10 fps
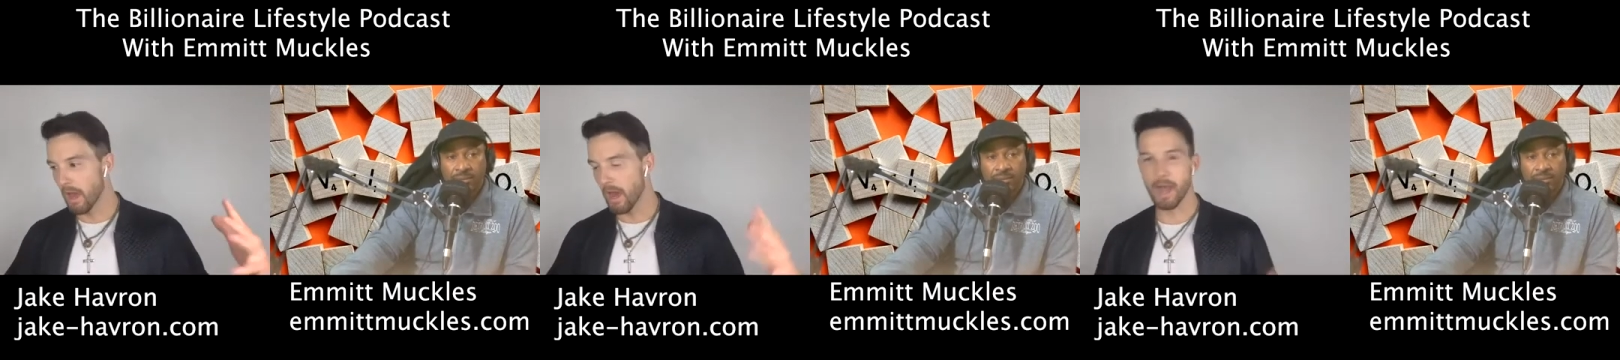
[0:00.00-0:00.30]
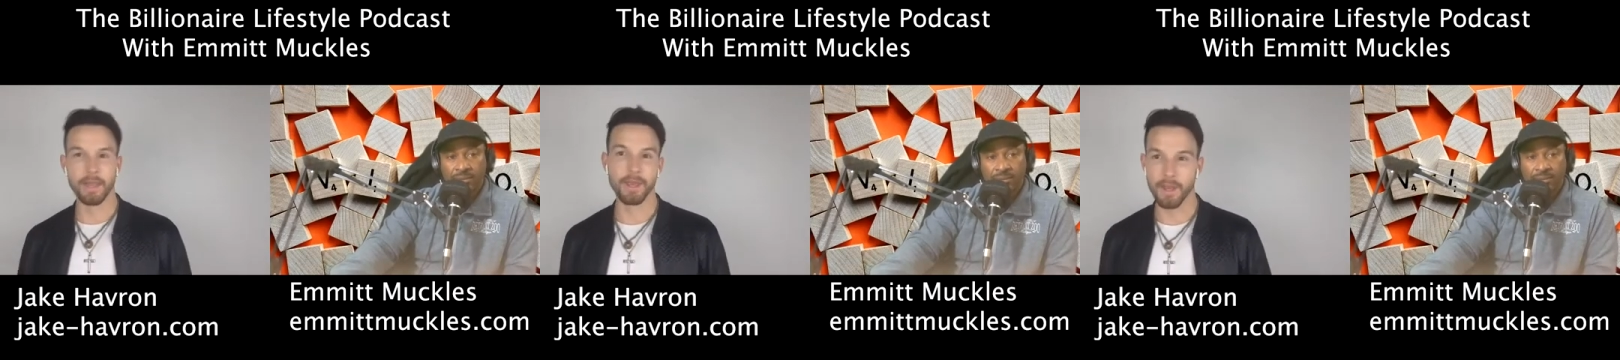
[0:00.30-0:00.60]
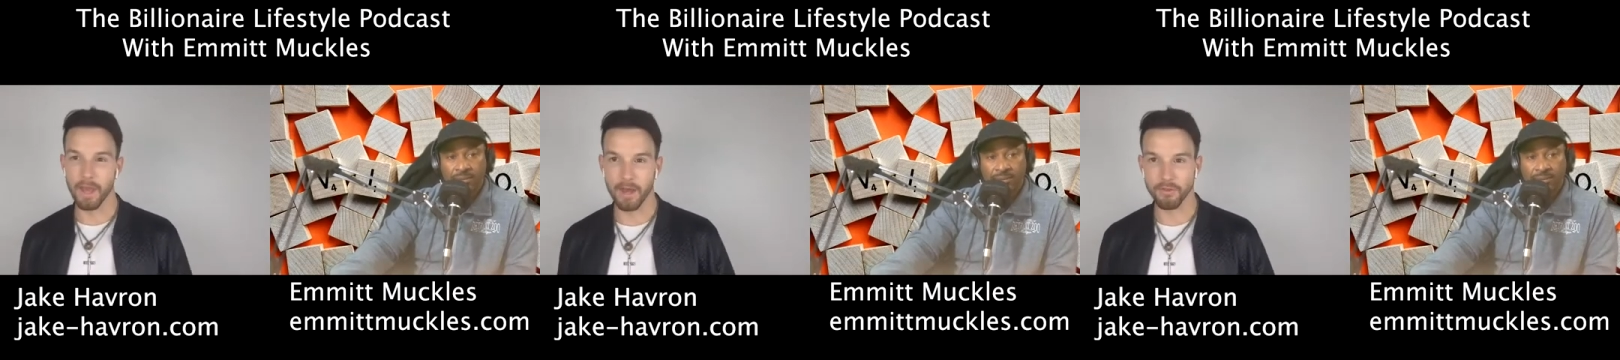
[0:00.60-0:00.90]
Speaker 1: high-end
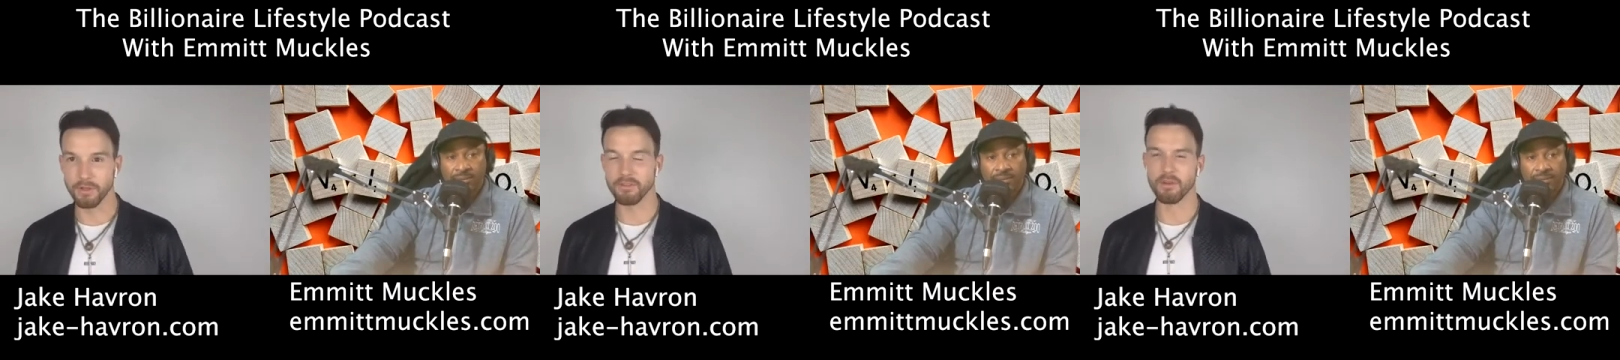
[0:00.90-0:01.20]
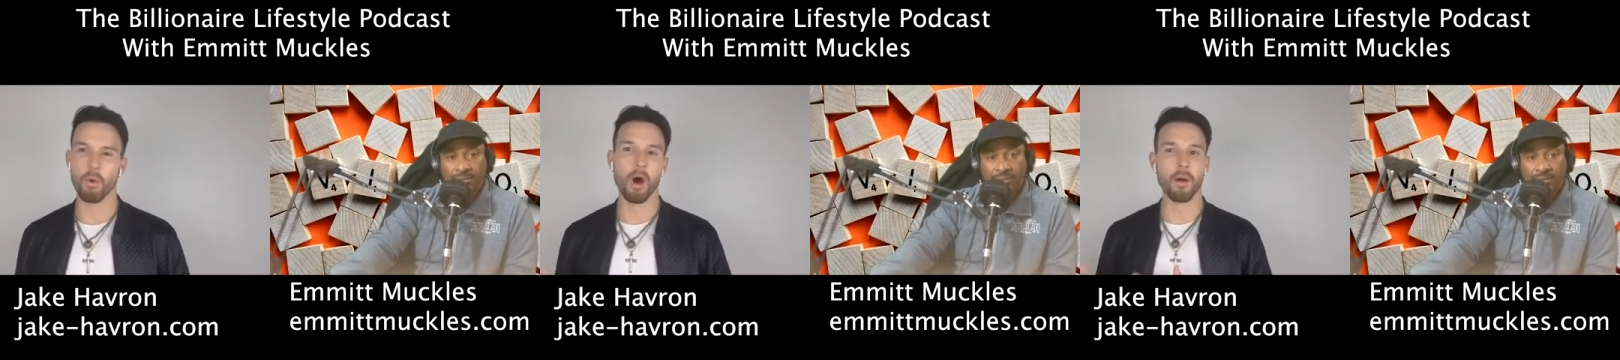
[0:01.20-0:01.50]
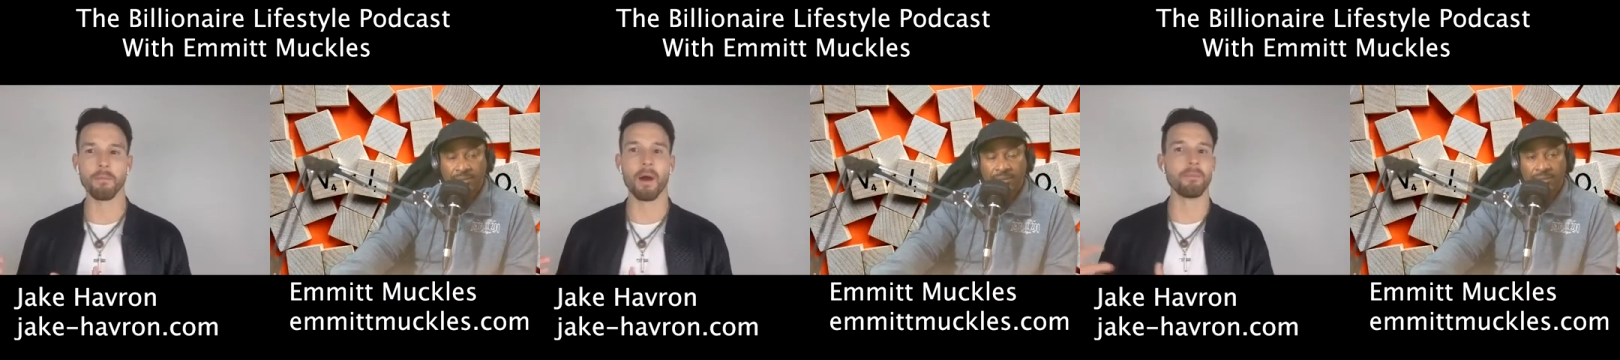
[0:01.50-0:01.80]
athlete and say, well,
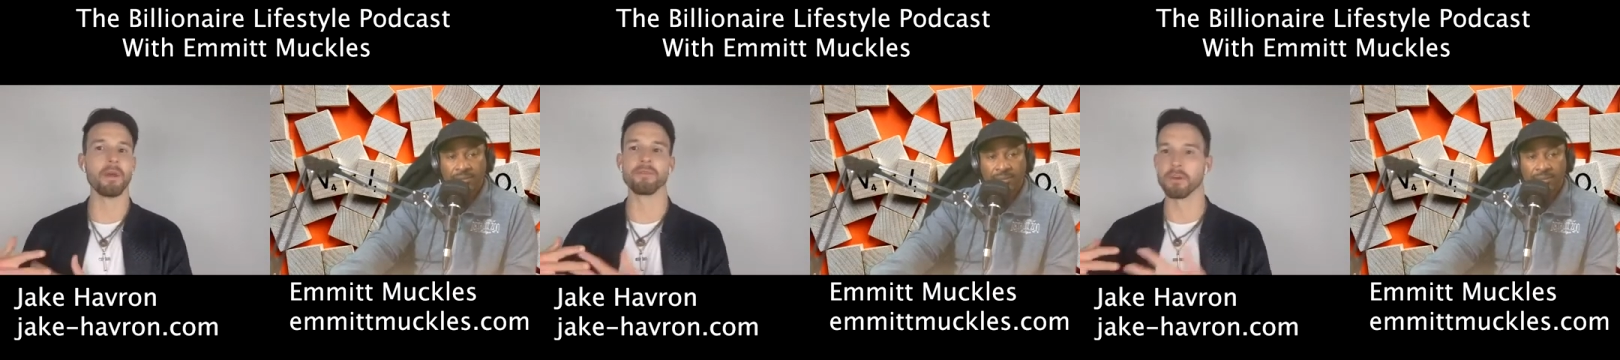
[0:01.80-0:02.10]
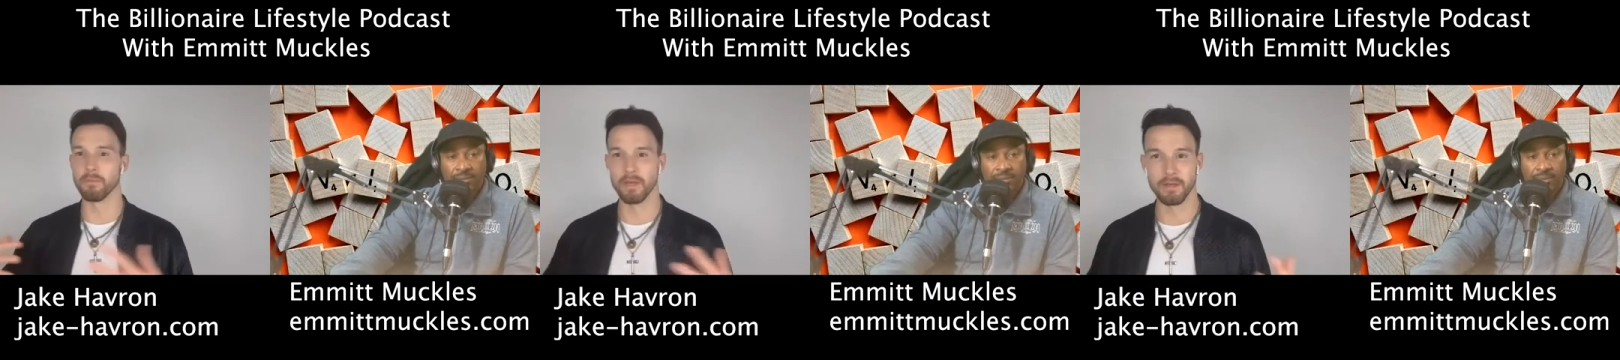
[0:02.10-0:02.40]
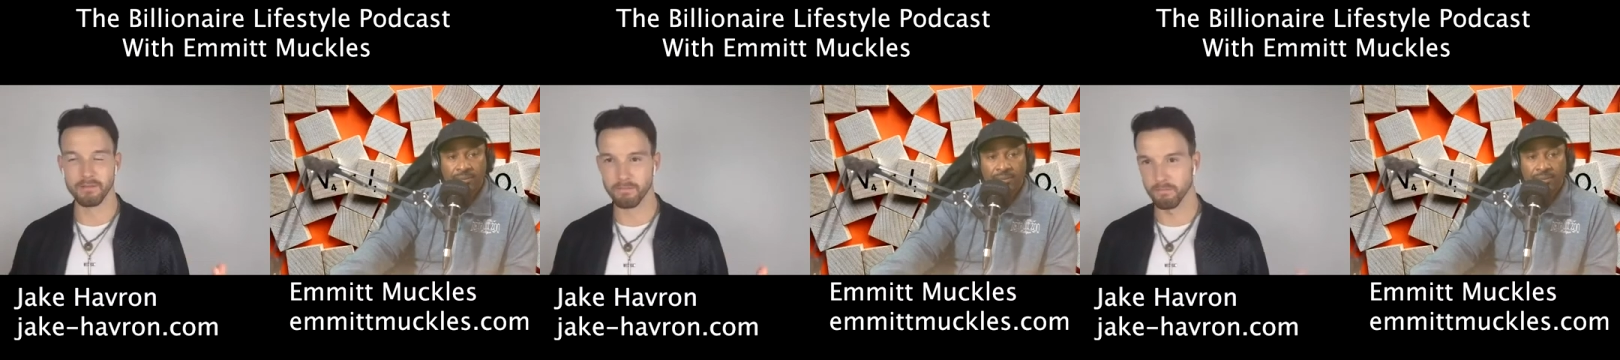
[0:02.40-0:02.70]
I'm never going to be
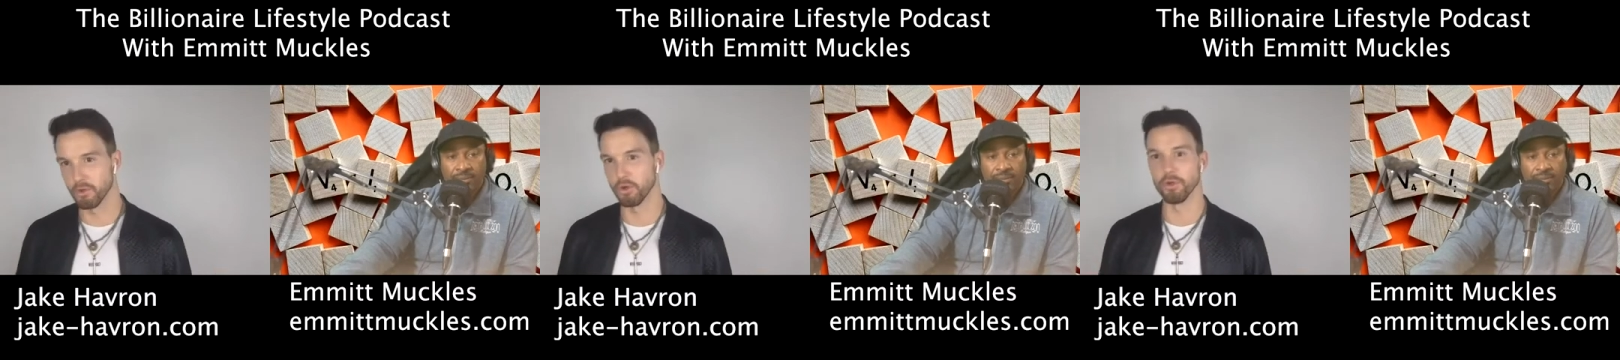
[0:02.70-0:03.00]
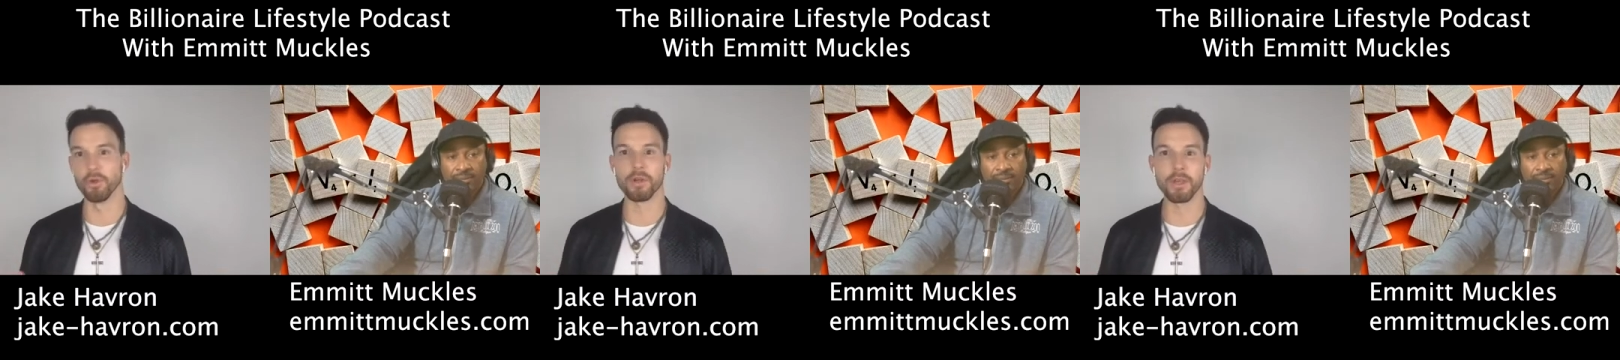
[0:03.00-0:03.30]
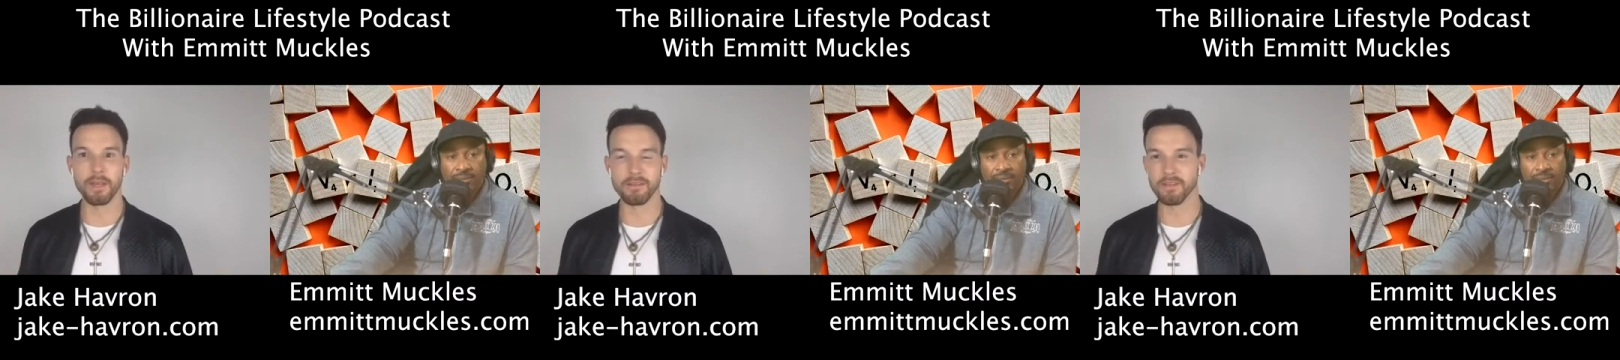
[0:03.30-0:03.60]
as good
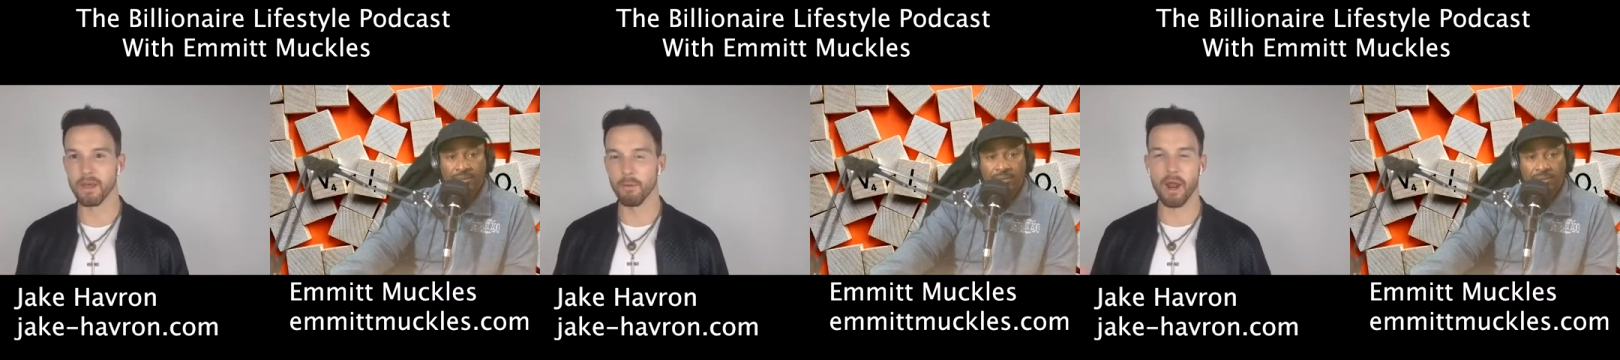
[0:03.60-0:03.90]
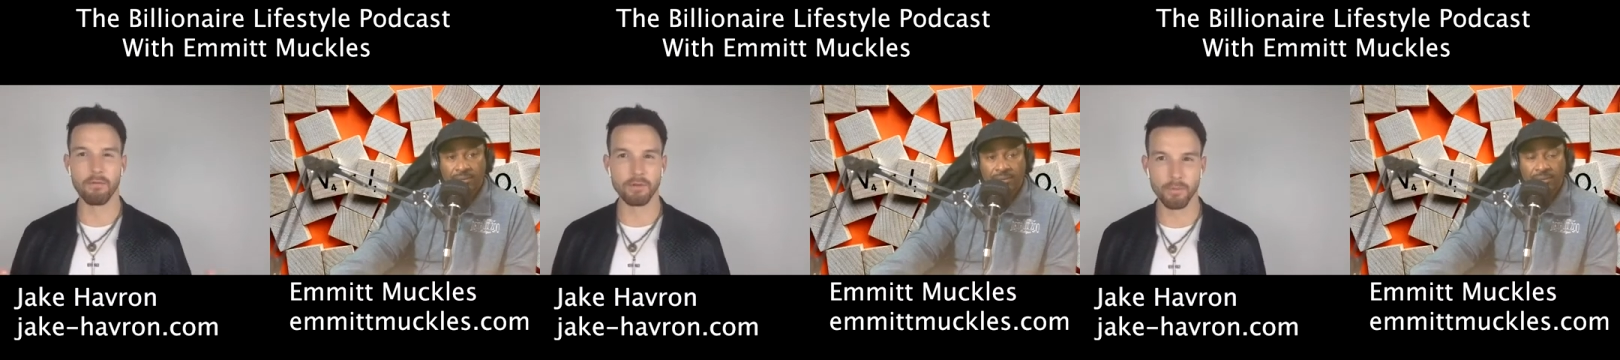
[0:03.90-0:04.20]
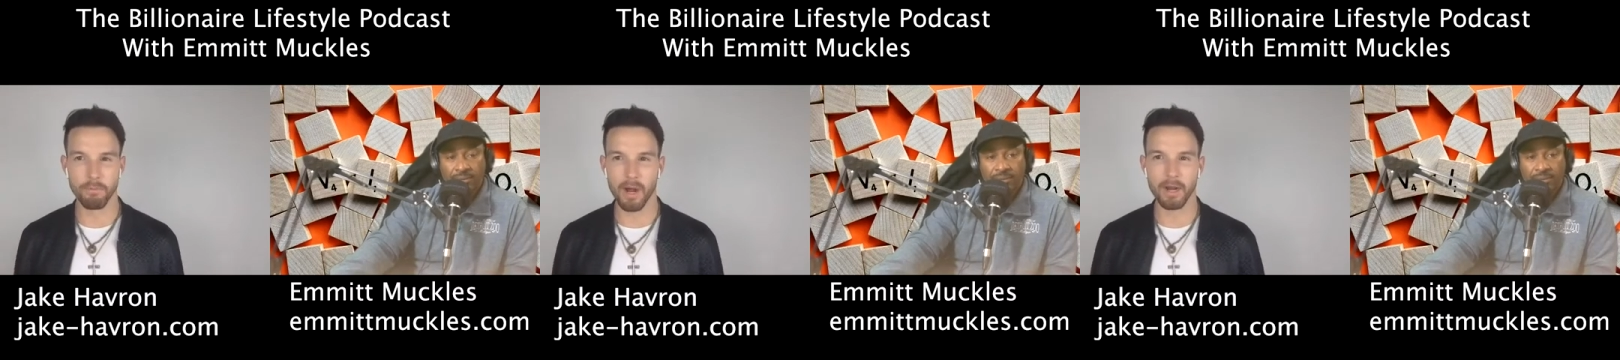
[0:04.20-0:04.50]
looking as them or have a
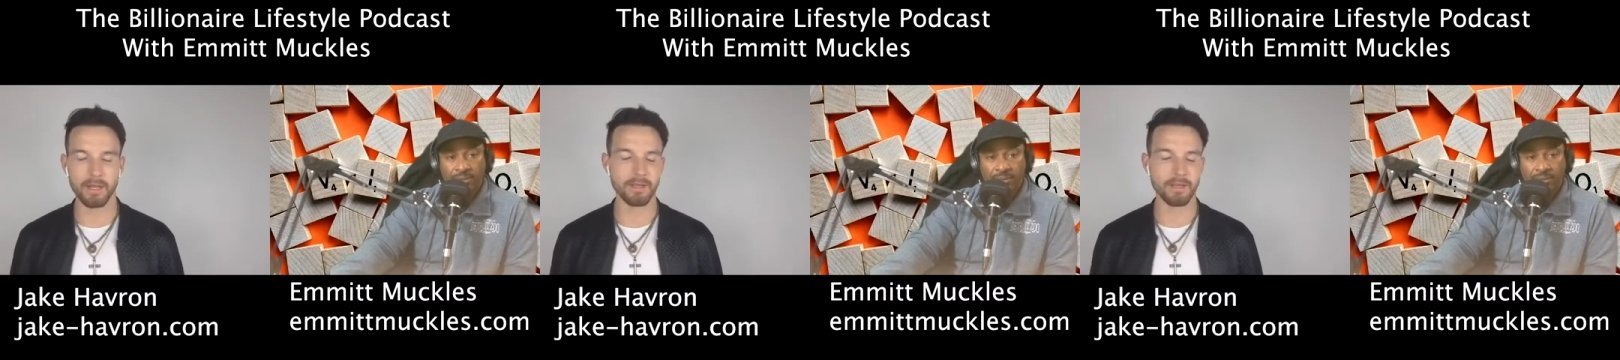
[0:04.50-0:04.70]
body.